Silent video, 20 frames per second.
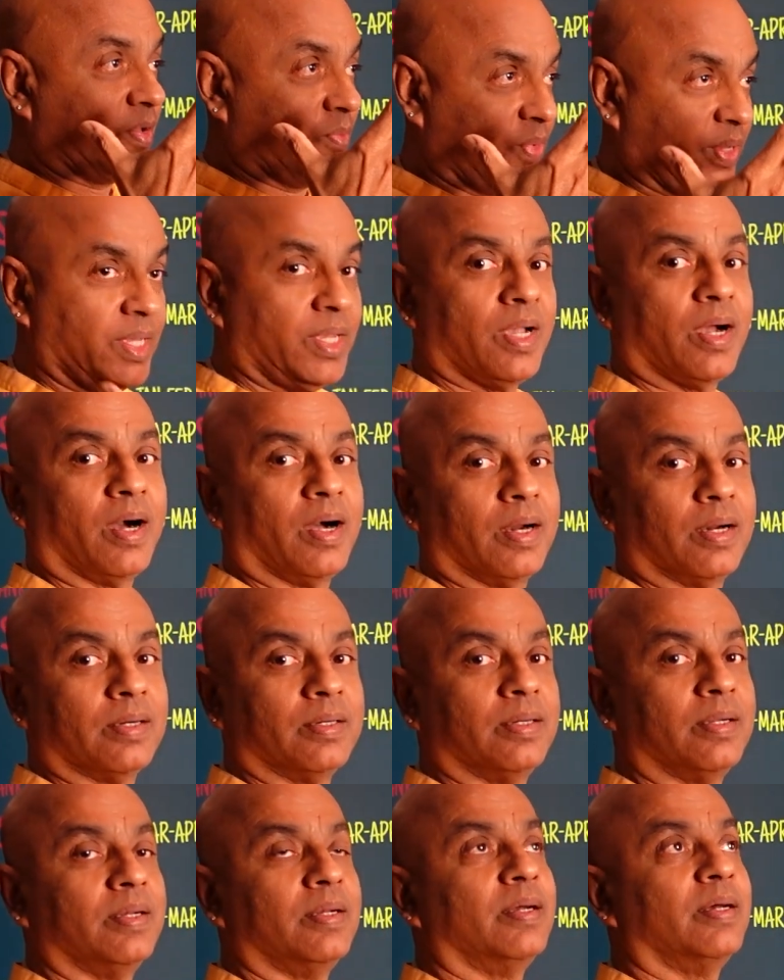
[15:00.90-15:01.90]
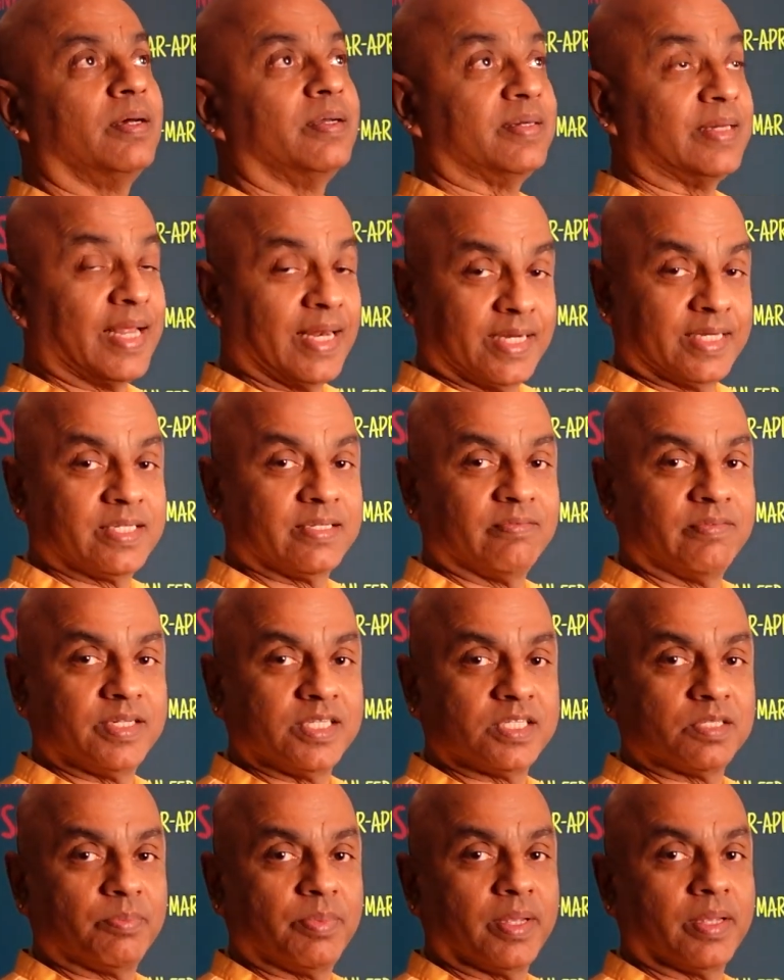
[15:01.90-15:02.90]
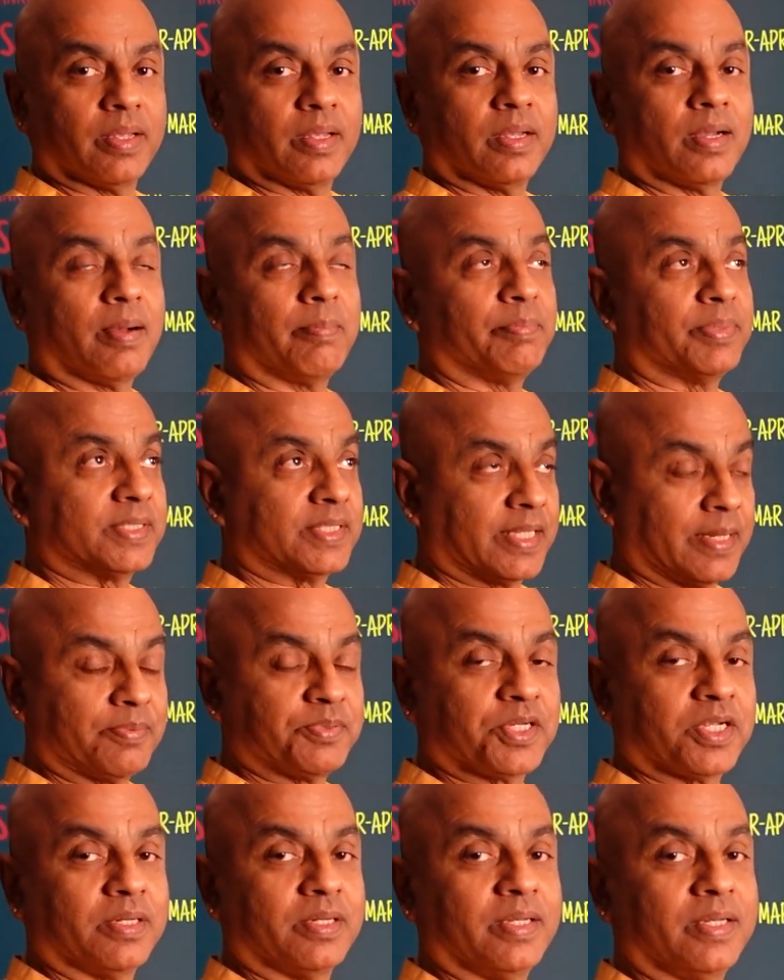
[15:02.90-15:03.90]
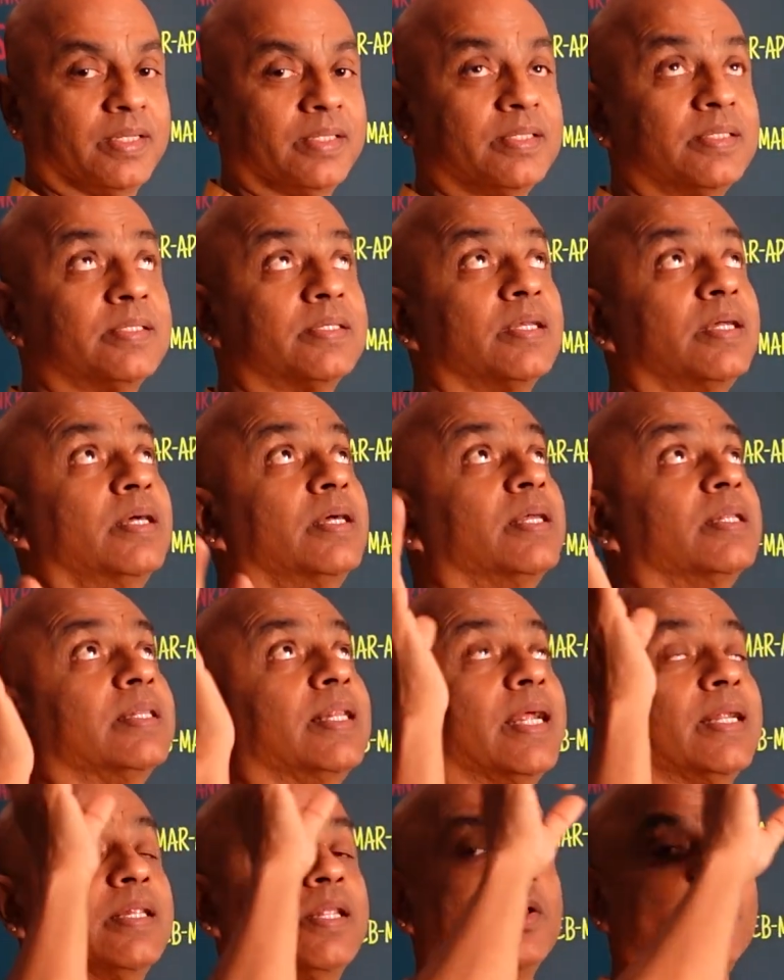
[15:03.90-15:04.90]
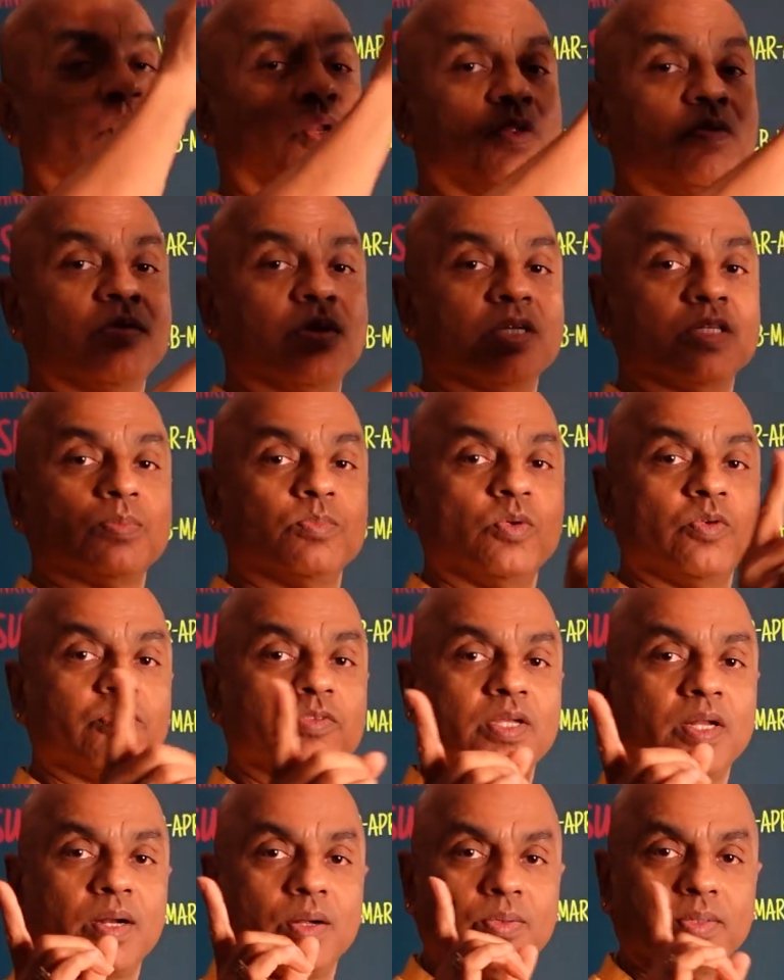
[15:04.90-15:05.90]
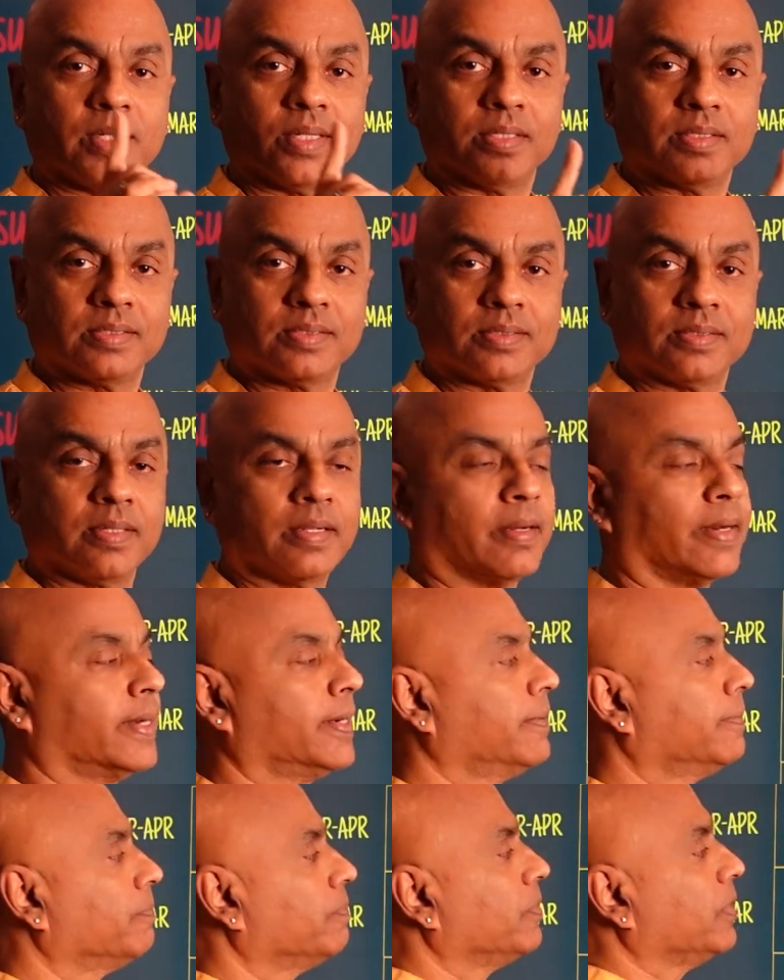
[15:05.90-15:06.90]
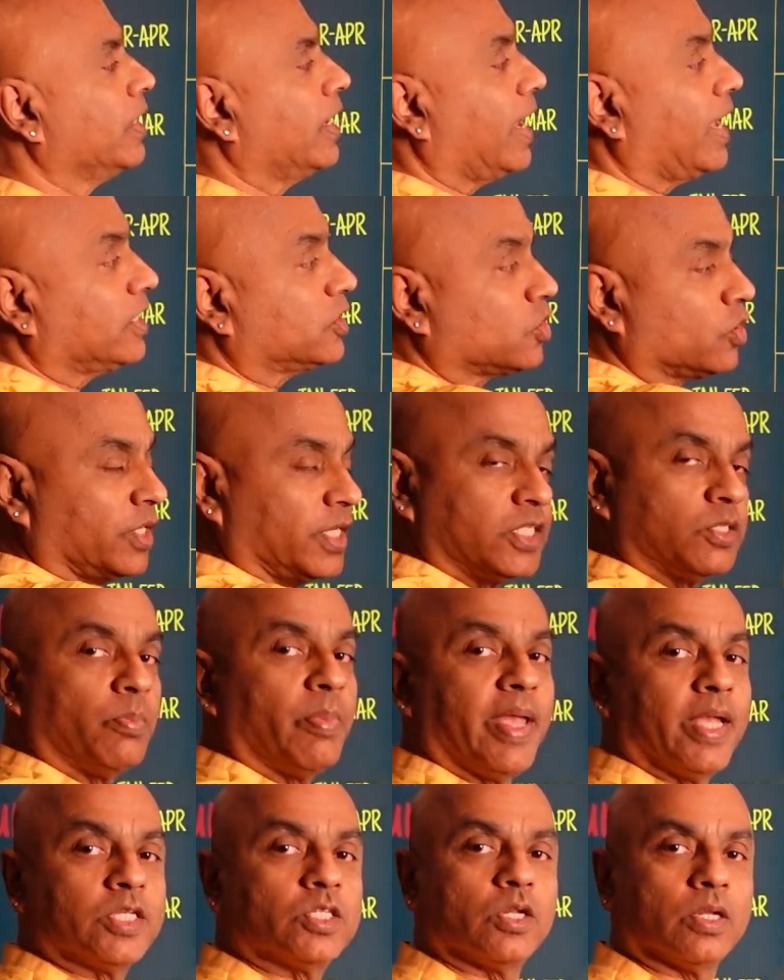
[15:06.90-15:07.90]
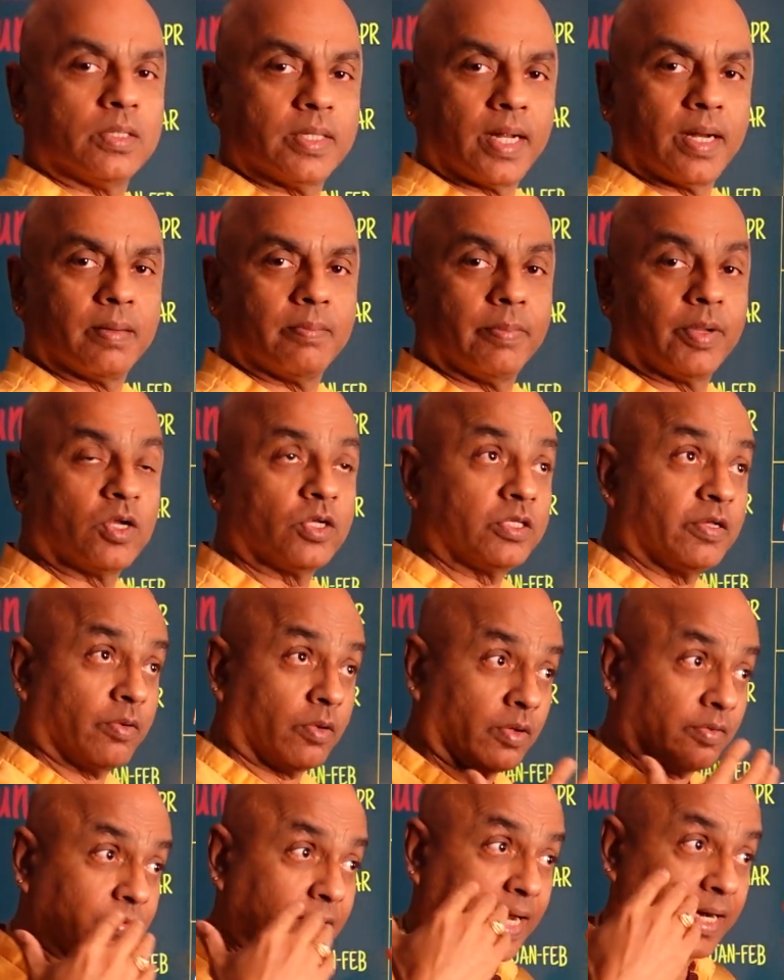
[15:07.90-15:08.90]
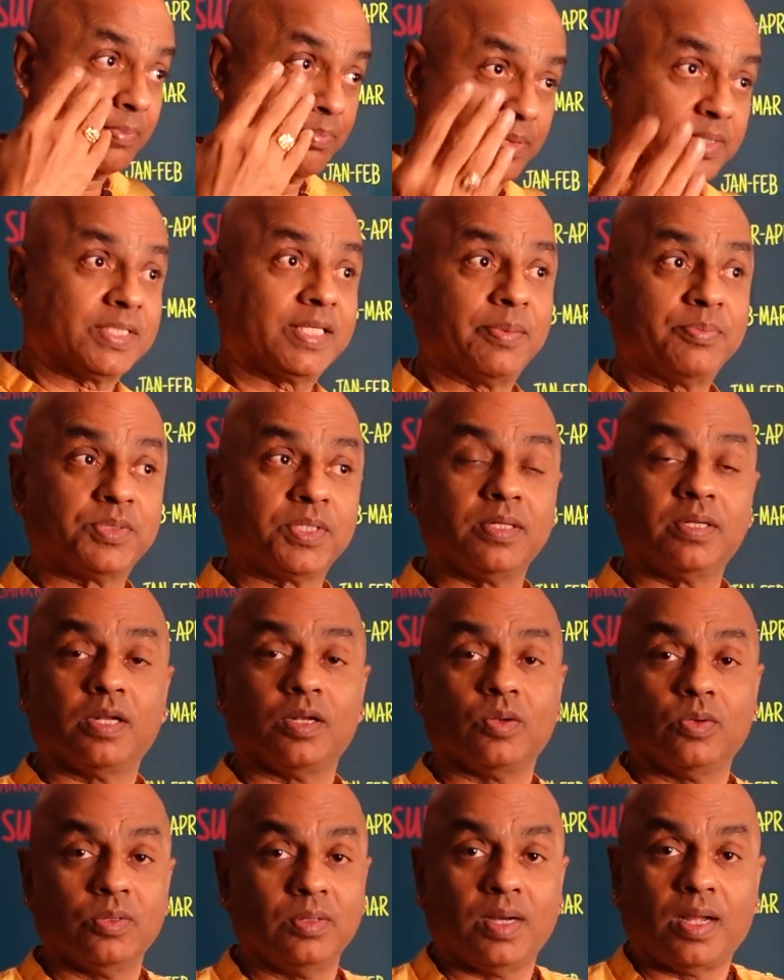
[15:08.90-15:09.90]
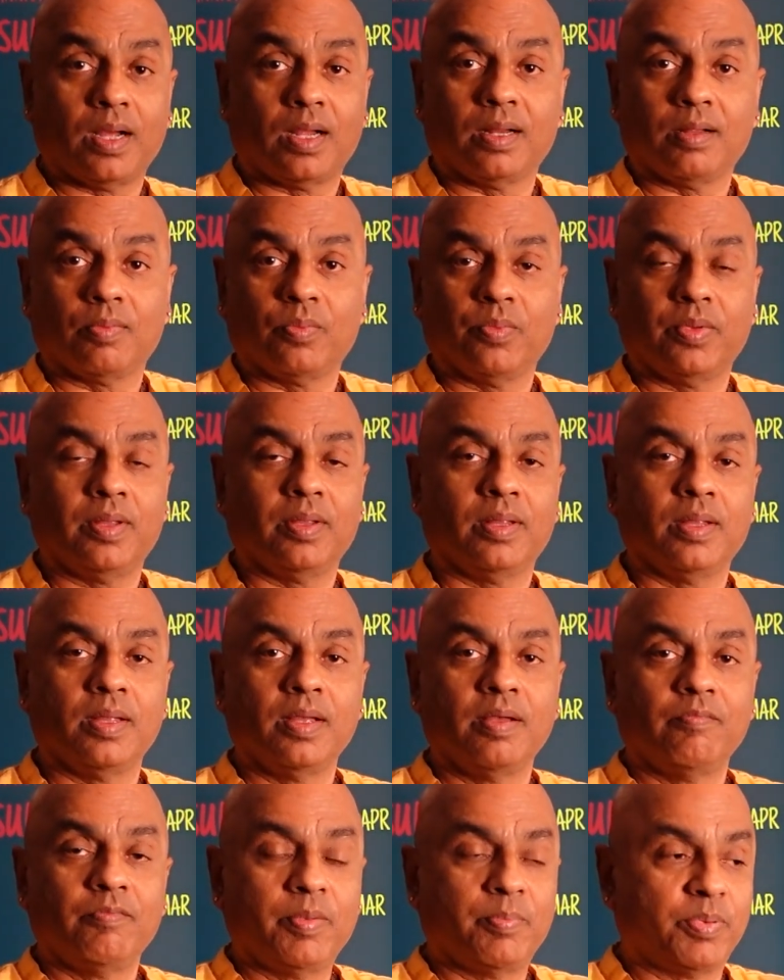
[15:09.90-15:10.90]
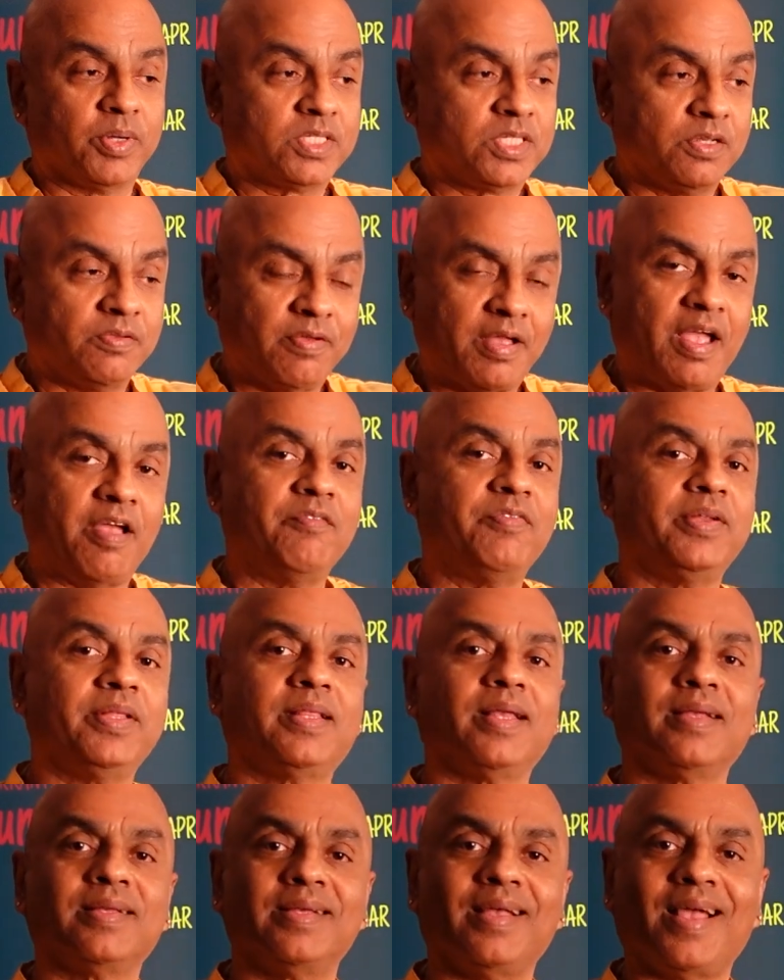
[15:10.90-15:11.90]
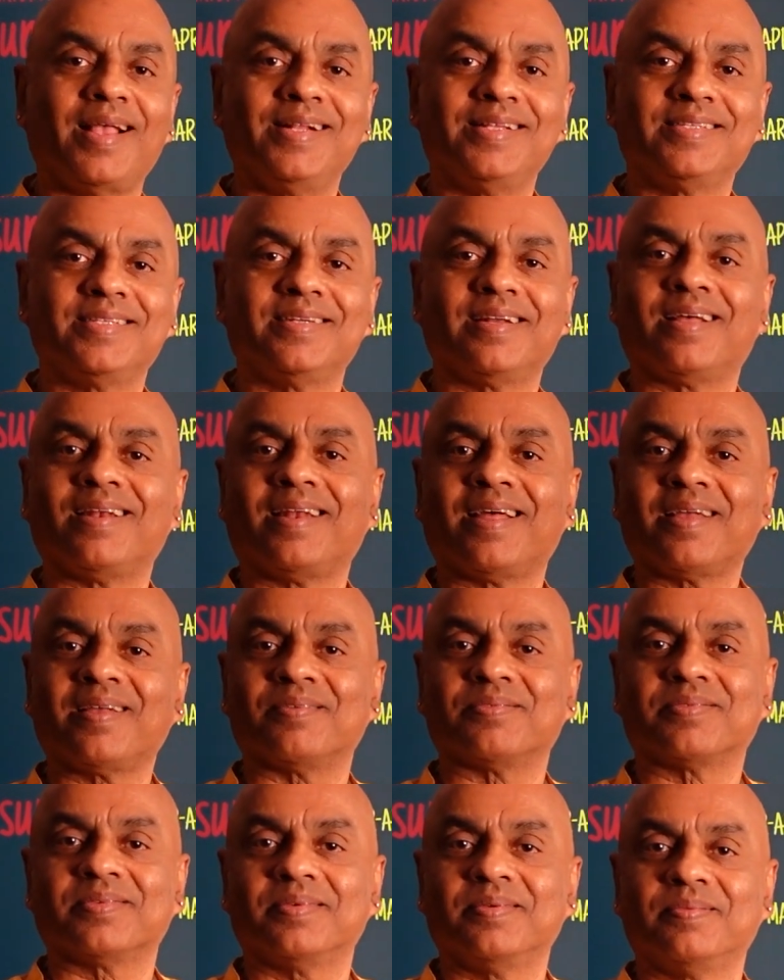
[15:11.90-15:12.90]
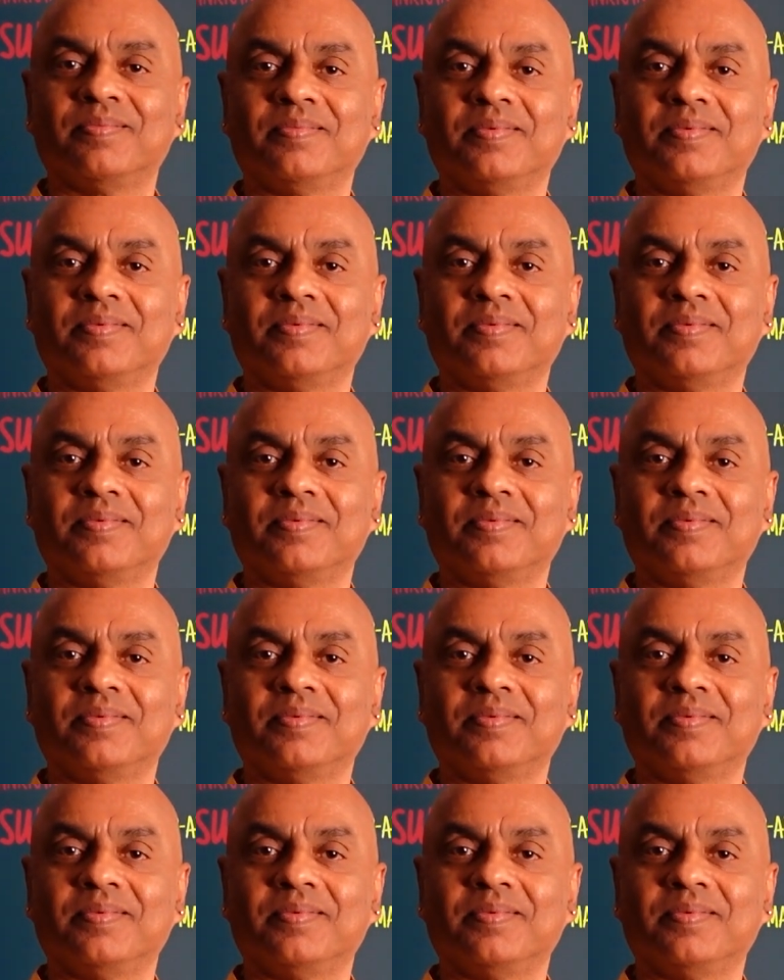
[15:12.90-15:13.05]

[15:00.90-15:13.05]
where we are, relatively speaking, our perception is that the universe moves around us, correct? And so it's based on that. Because of that perception alone, uh, we, we perceive everything else in our life.